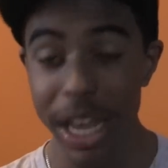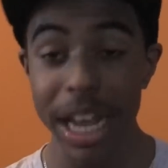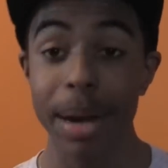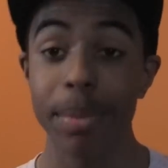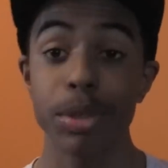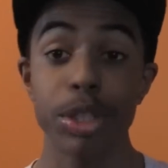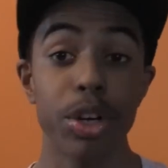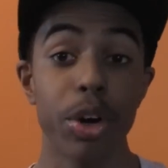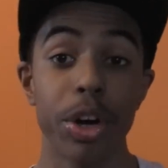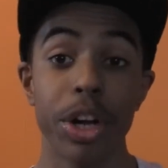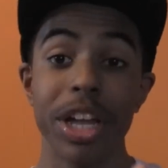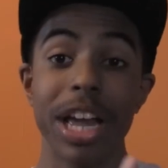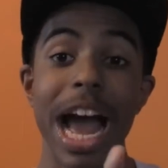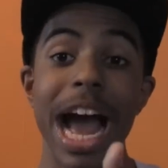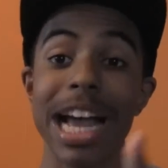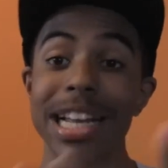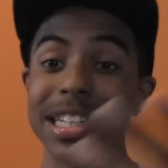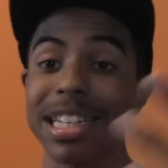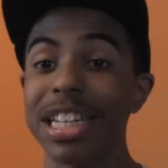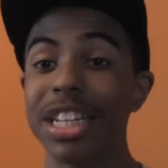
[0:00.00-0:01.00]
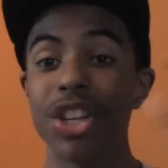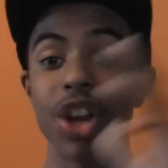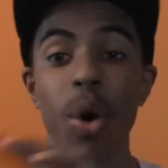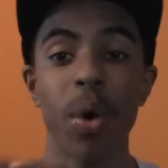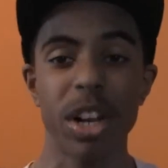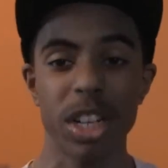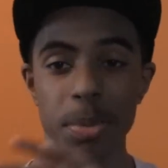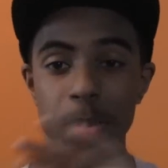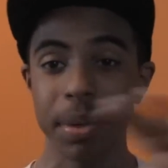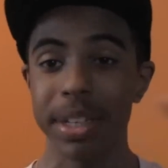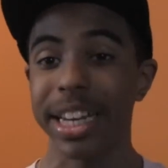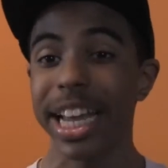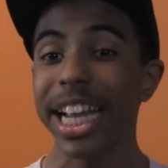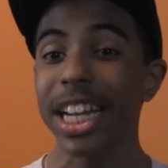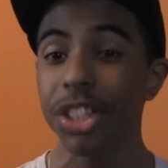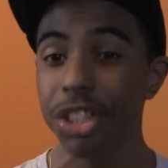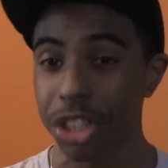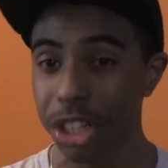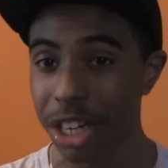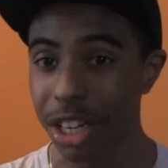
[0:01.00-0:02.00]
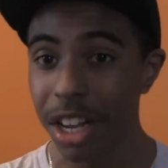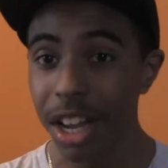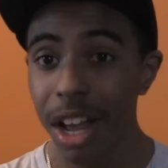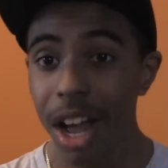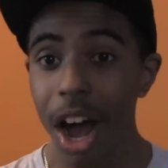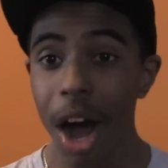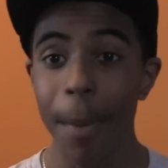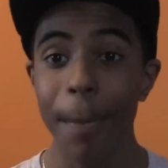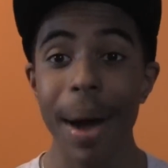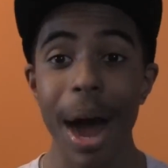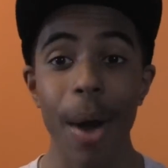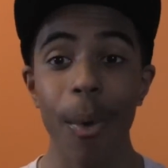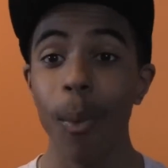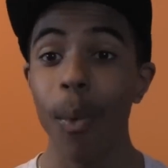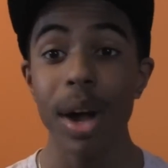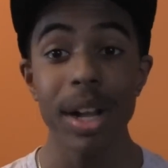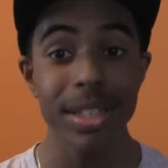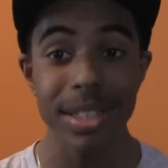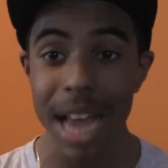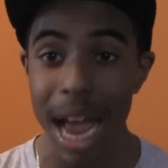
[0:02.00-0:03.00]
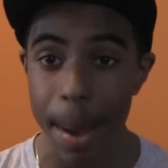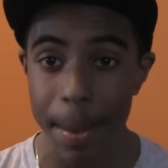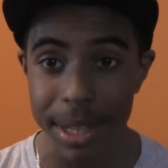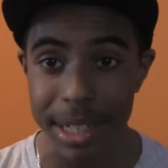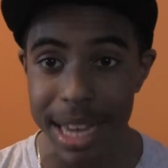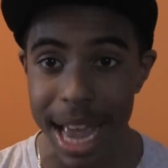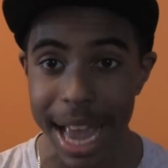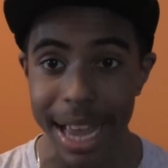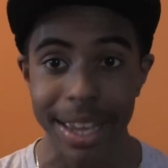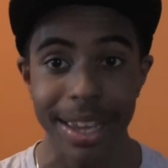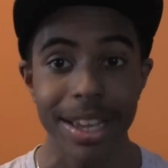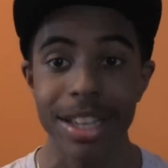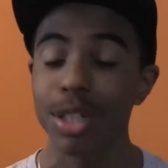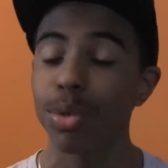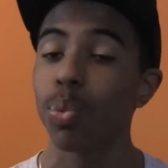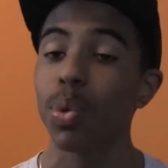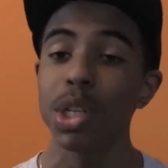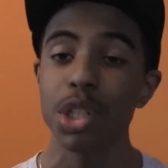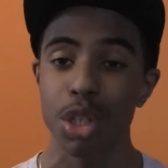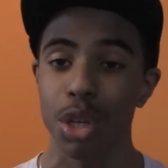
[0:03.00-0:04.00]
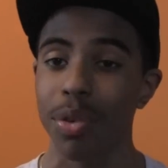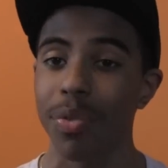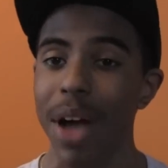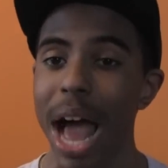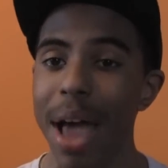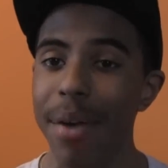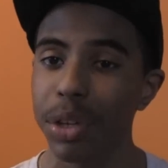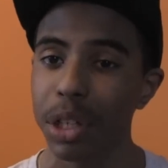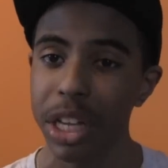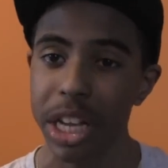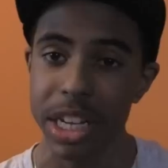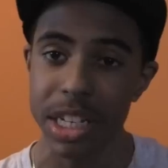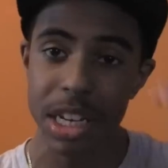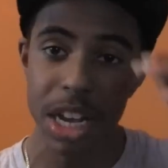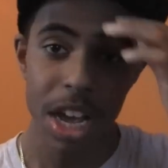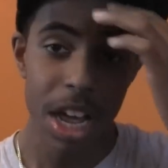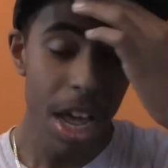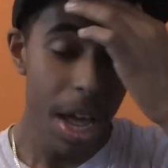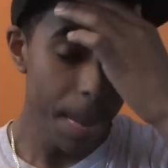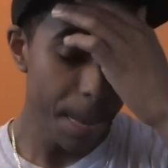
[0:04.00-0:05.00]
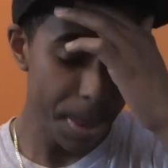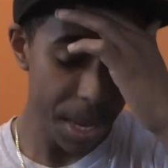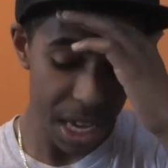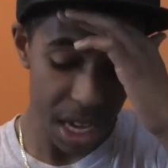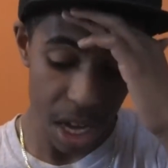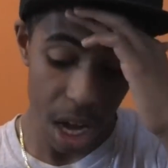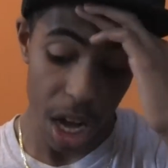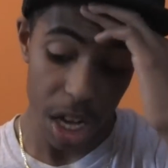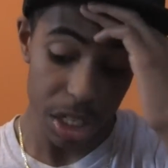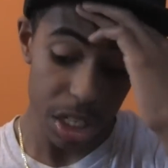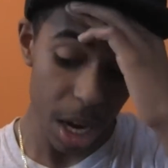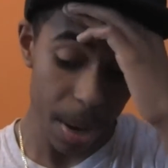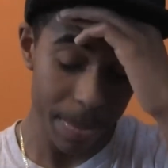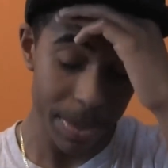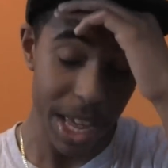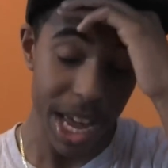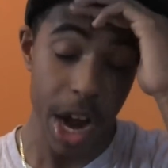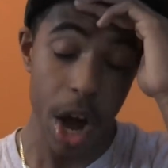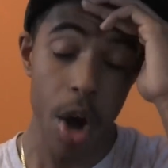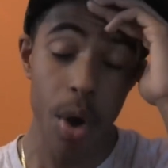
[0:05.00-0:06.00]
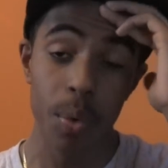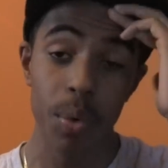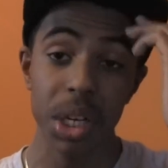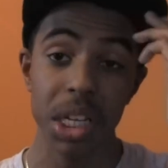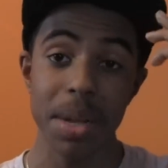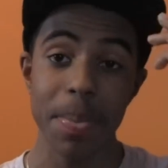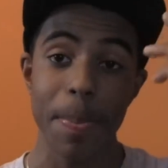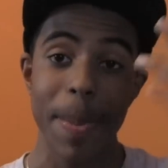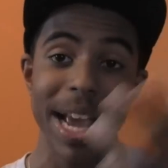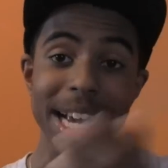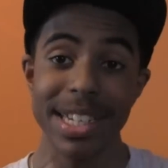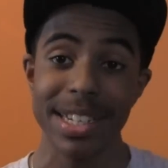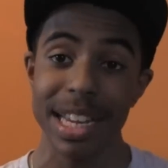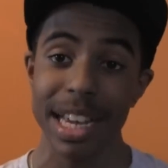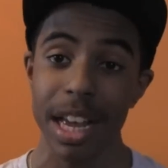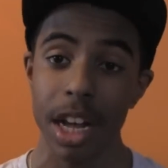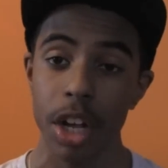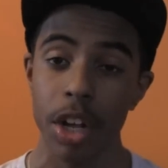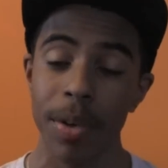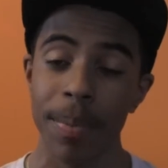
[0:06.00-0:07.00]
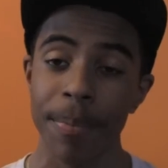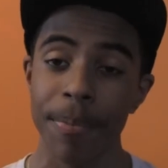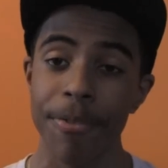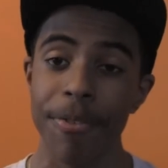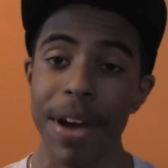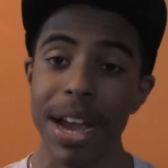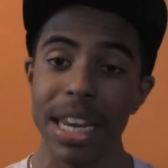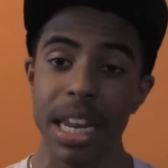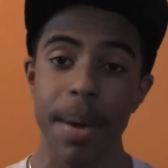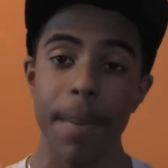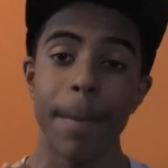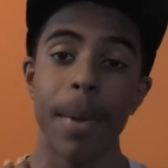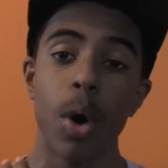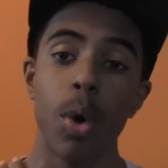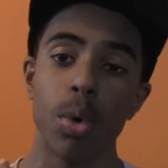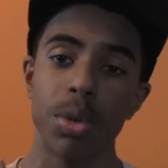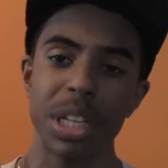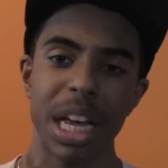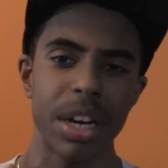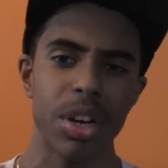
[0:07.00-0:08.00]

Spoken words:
And I'm sure you guys need no explanation about what Time Attack is, what Survival is, because they are really basic fighting modes.